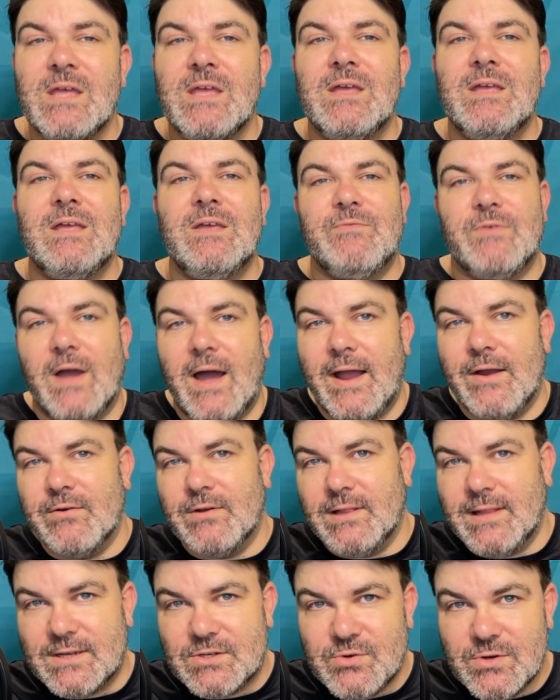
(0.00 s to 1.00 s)
If you hire
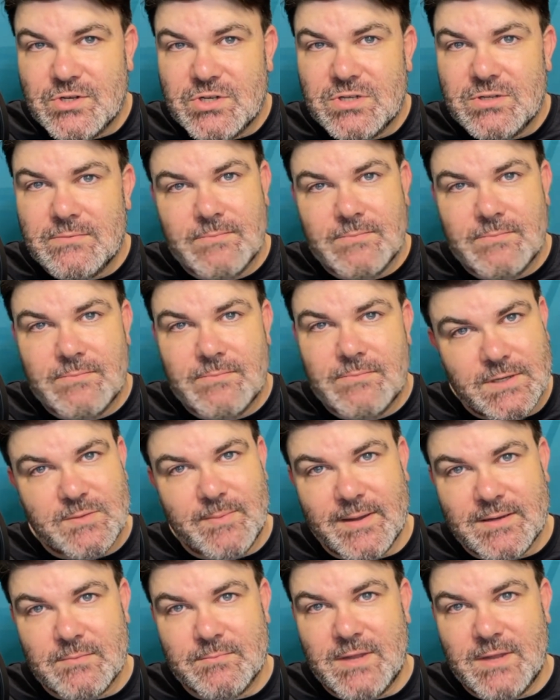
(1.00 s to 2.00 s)
an electrician, you
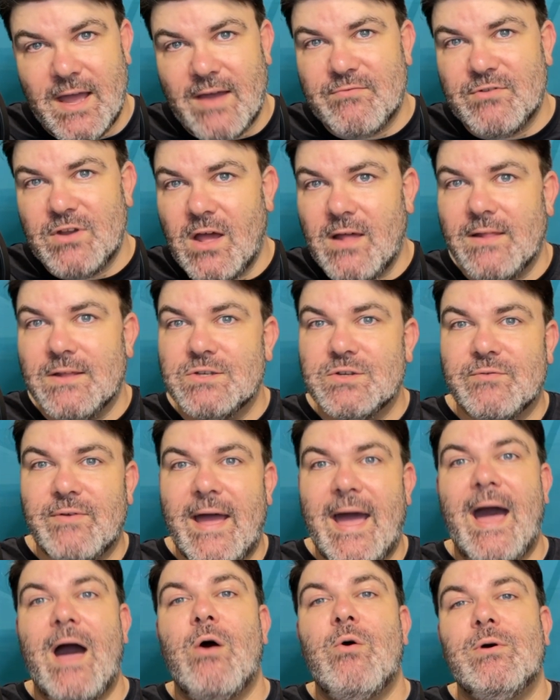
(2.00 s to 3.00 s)
expect him to have knowledge of
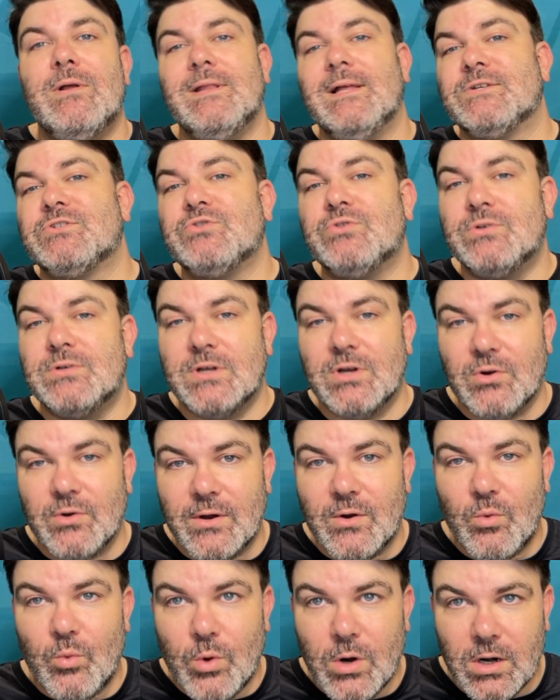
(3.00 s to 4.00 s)
how electrical
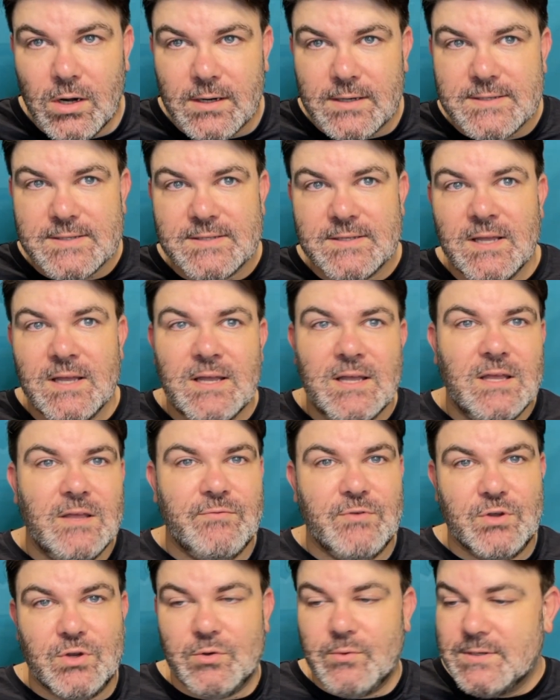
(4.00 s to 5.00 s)
current works. If
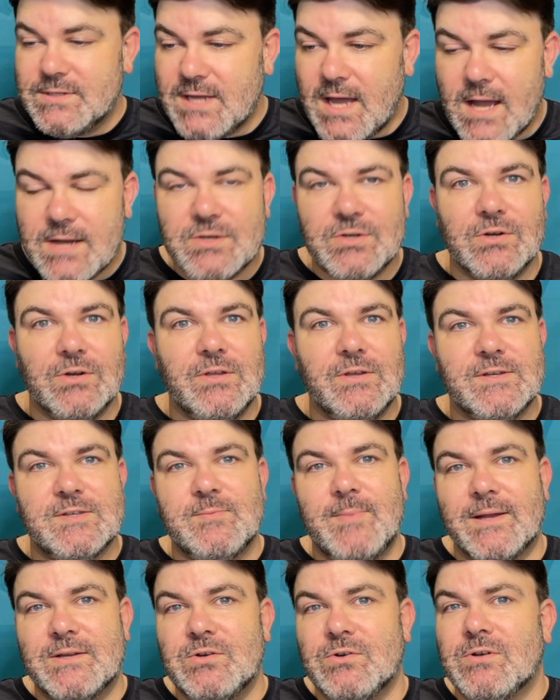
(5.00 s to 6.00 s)
you go to a doctor, you
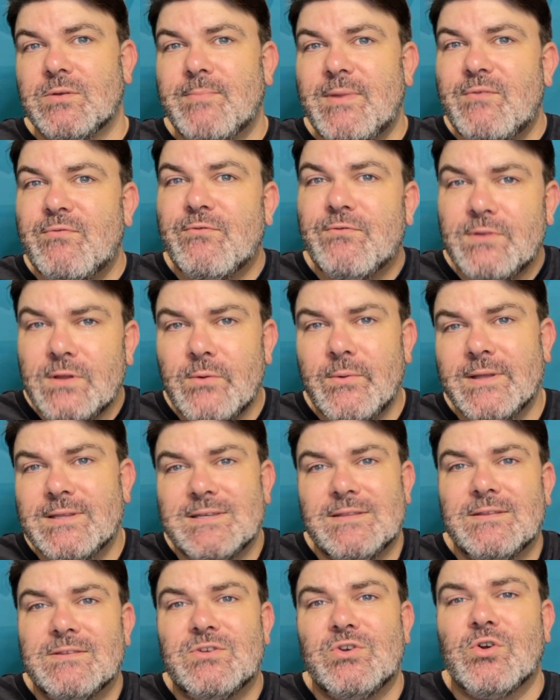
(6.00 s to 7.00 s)
expect her to be fluent
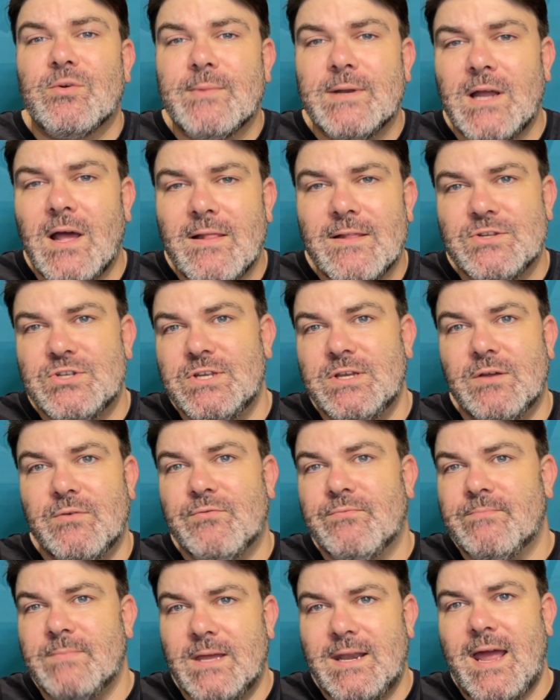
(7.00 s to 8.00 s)
in the terminology of
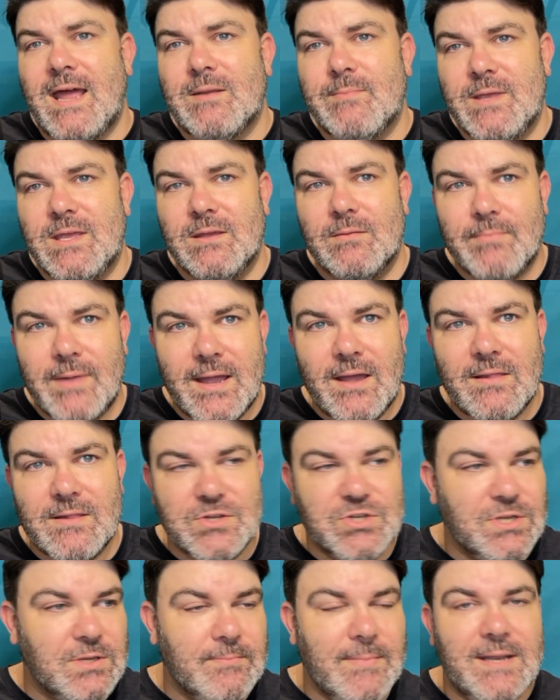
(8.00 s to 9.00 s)
anatomy and
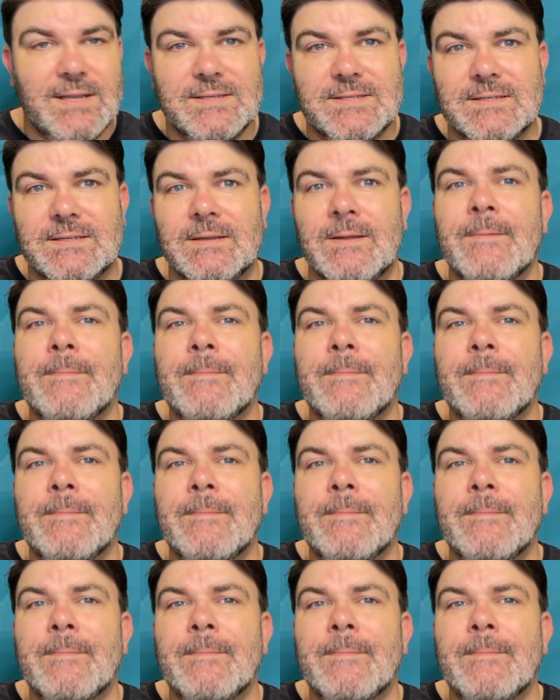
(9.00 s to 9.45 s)
biology and medicine.